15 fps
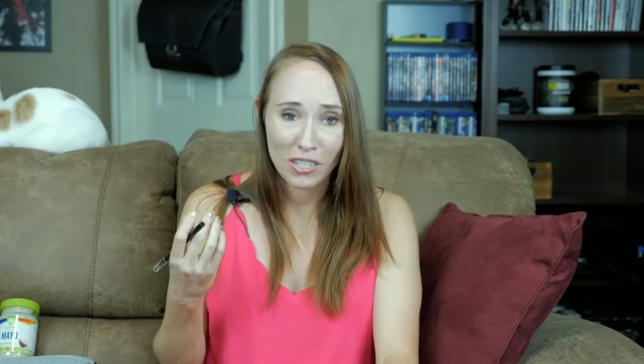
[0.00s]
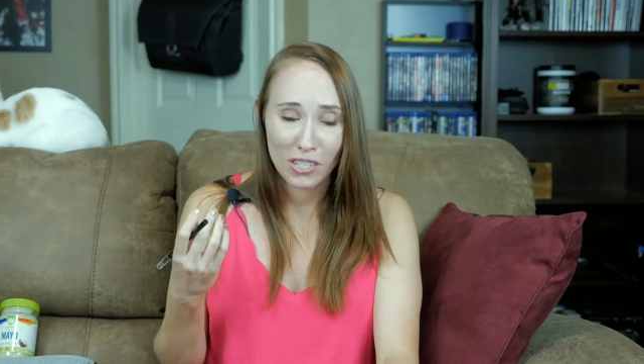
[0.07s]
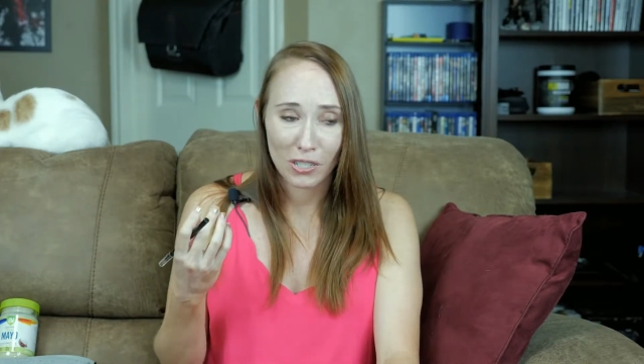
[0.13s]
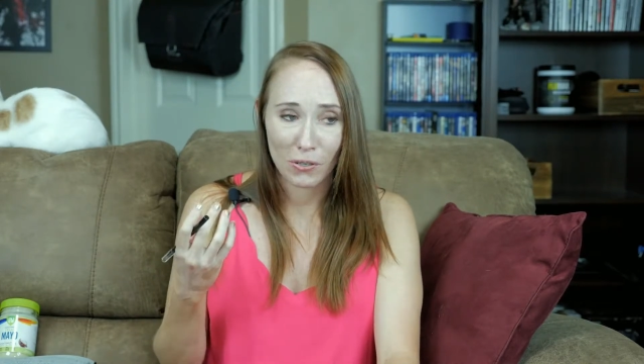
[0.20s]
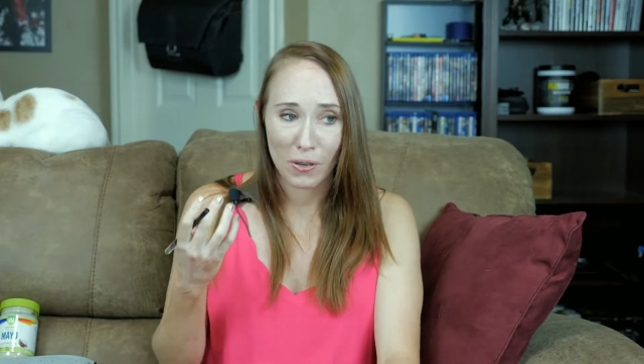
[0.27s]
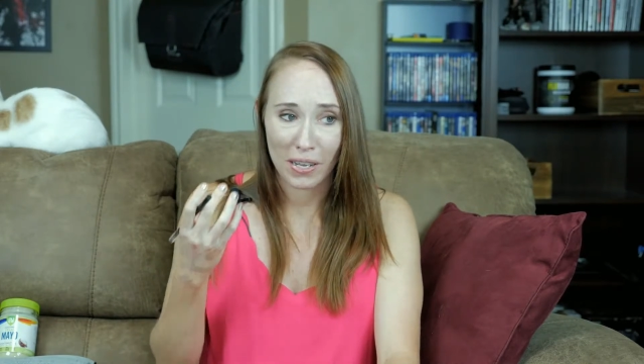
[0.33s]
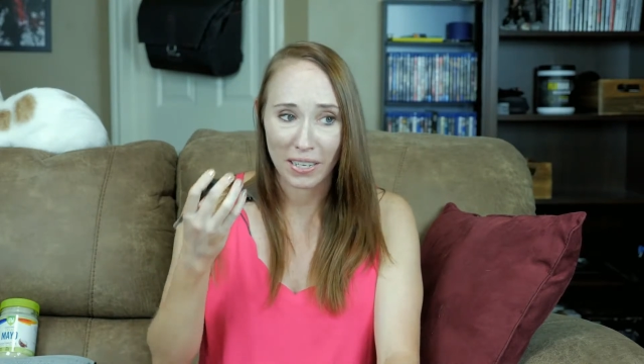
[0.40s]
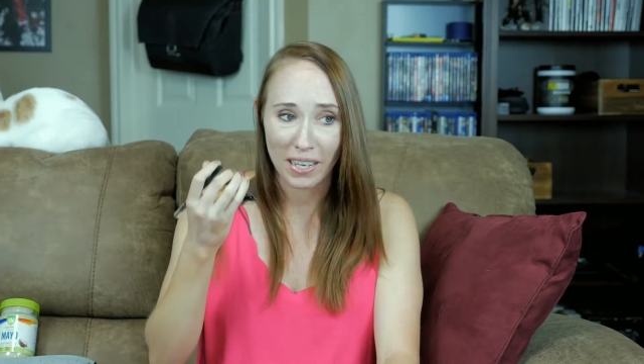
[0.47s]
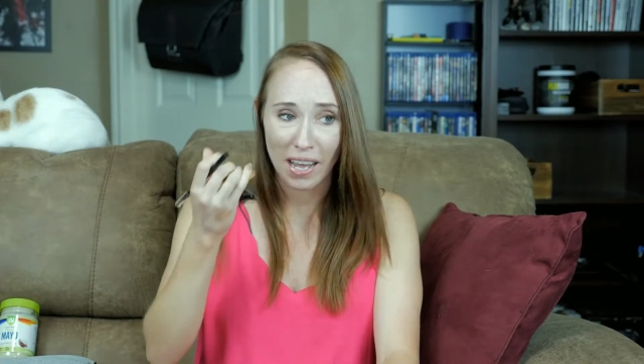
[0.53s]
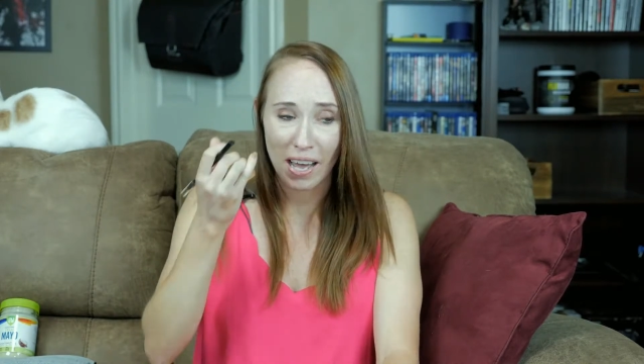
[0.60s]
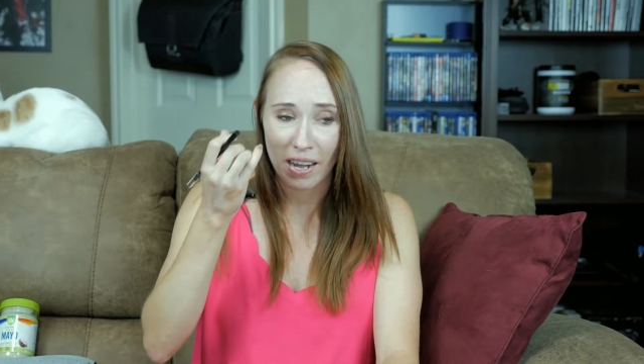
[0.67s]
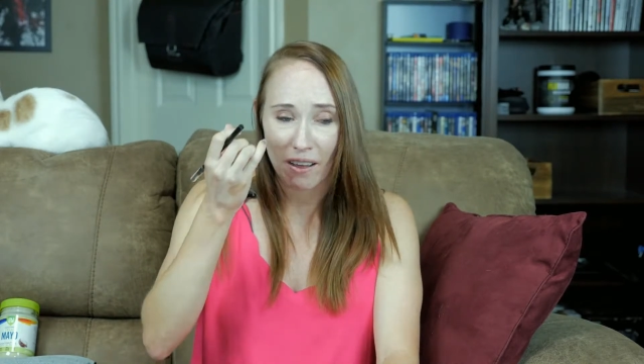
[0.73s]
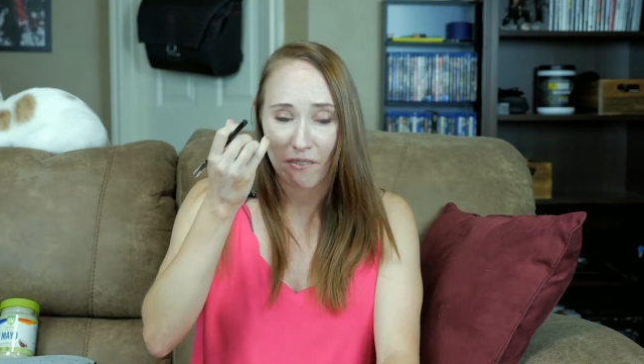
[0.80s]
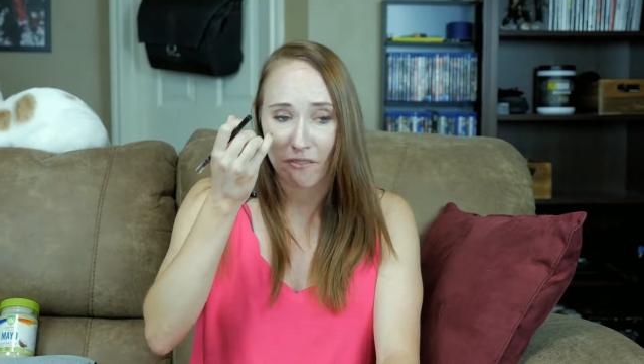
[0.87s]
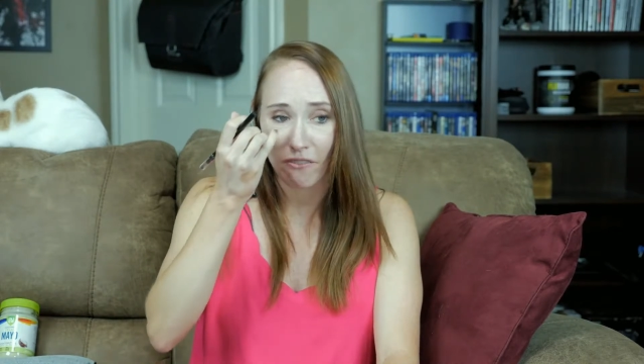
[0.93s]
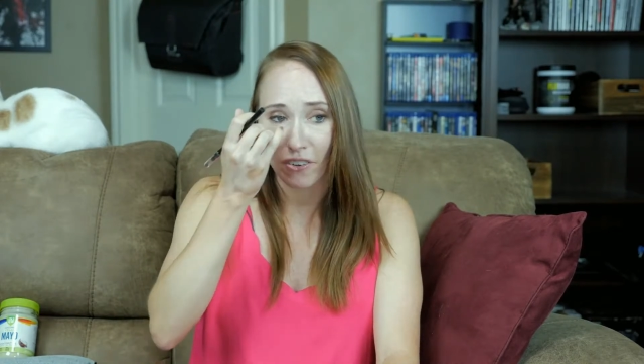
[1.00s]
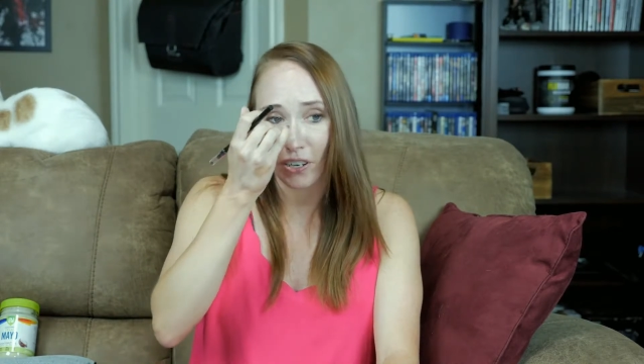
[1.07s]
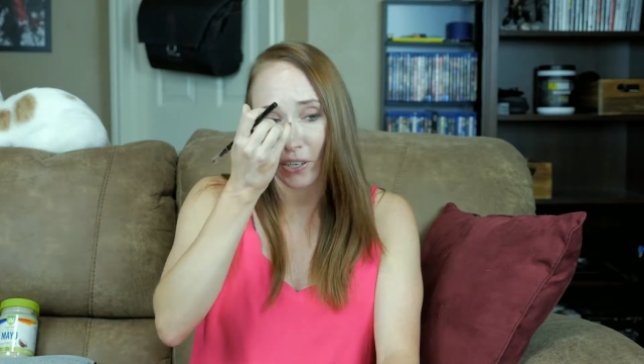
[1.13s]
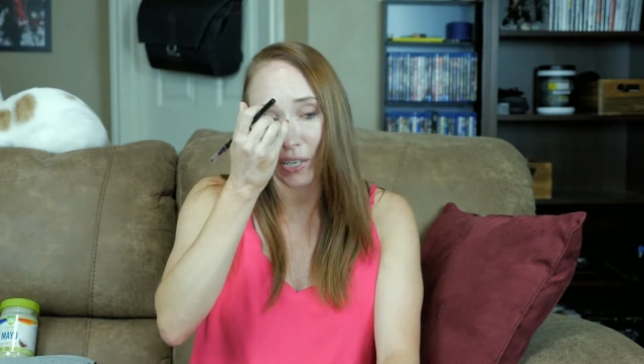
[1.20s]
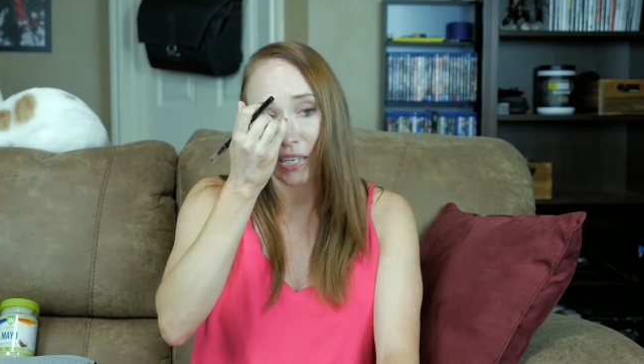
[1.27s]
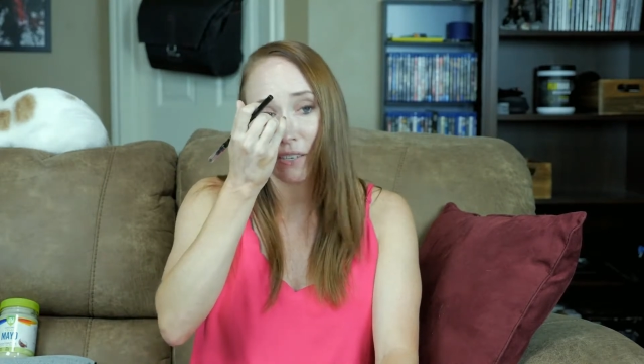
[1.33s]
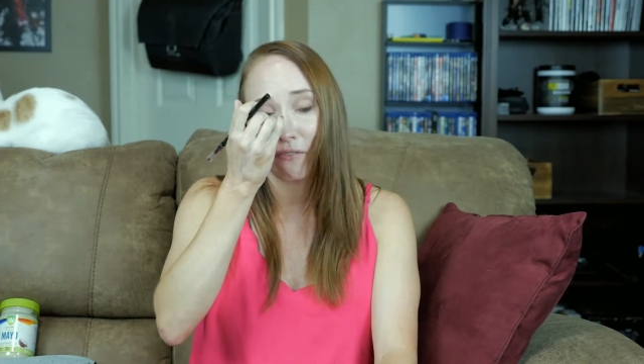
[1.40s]
so I got a
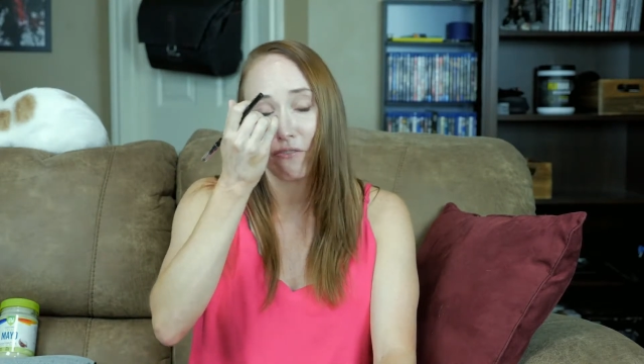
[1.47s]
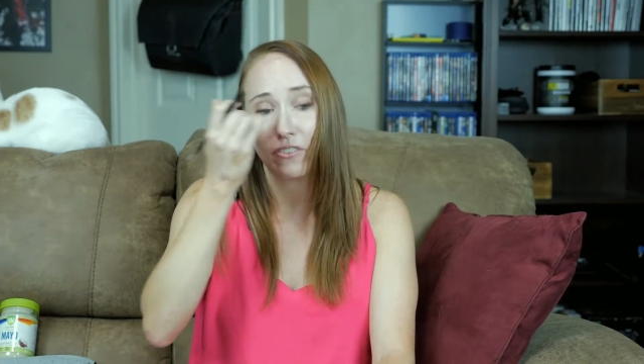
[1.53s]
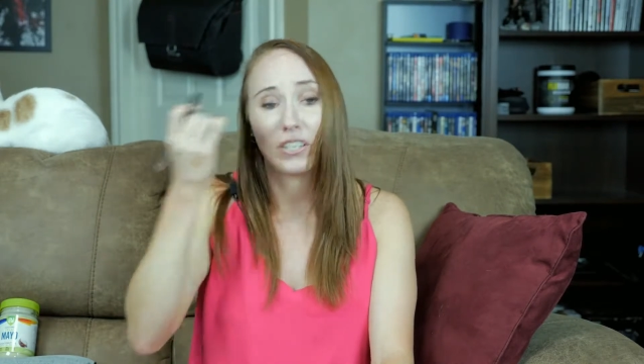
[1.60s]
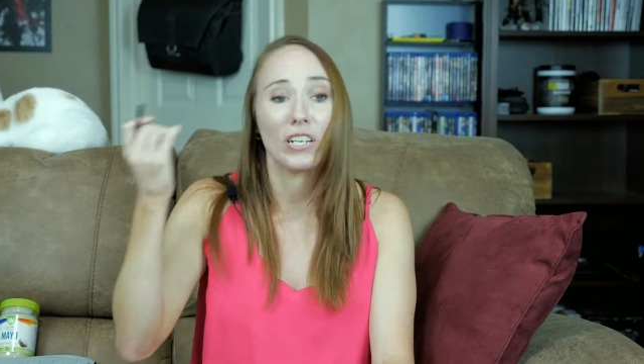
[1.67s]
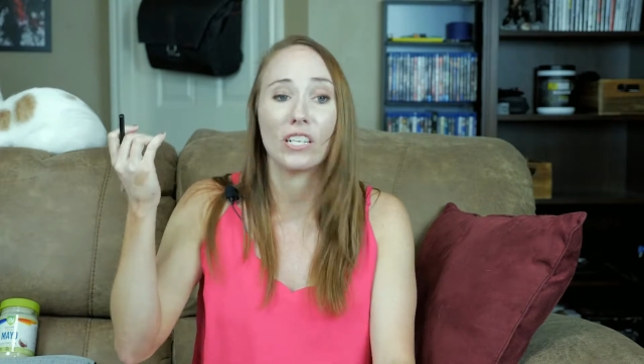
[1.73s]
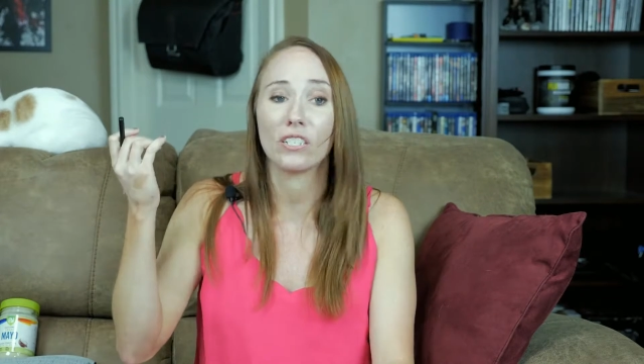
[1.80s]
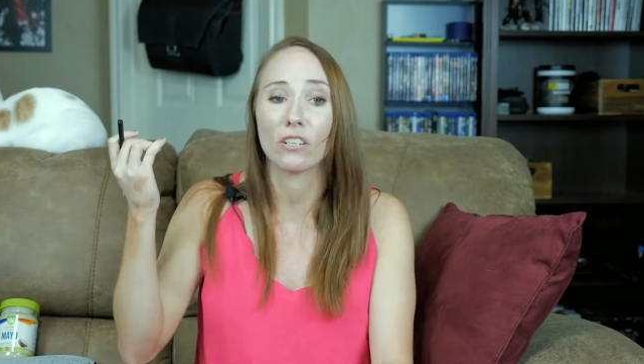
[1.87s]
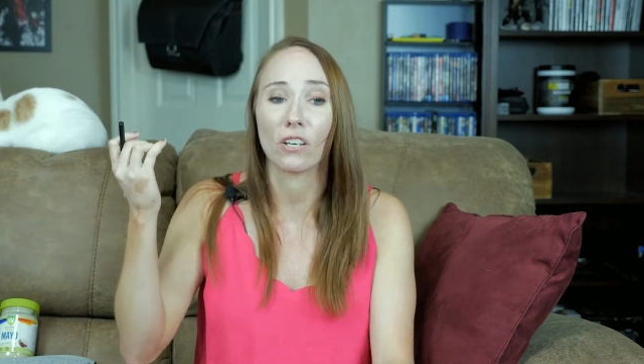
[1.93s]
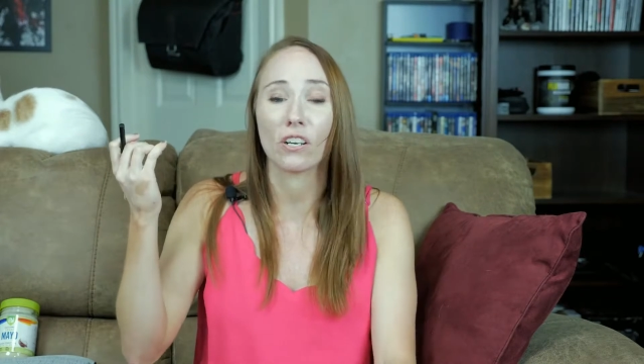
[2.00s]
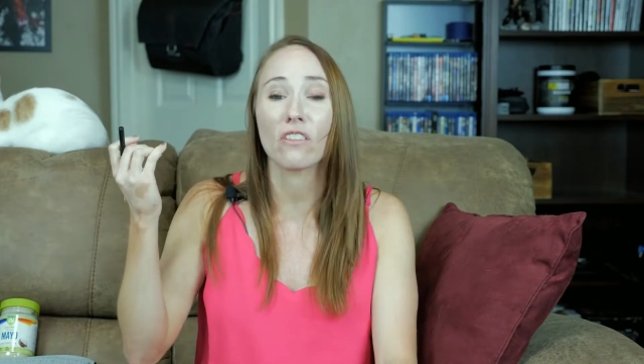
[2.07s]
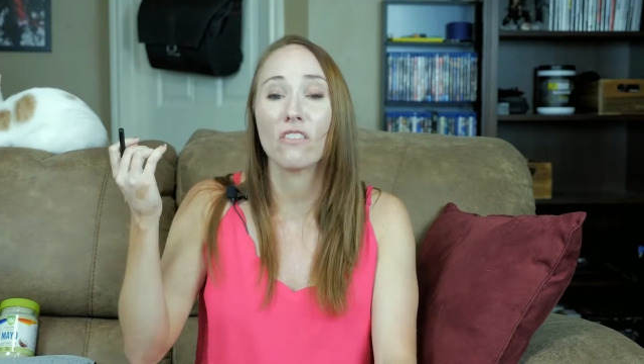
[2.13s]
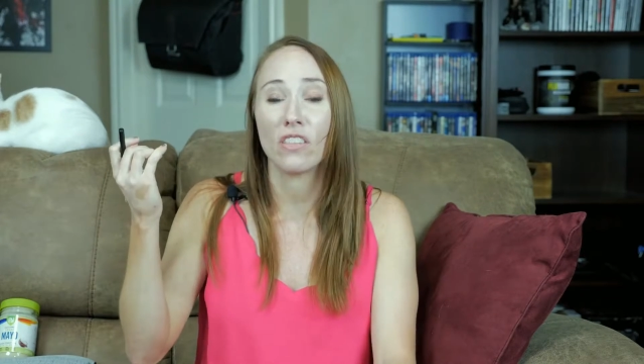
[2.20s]
very, very dark,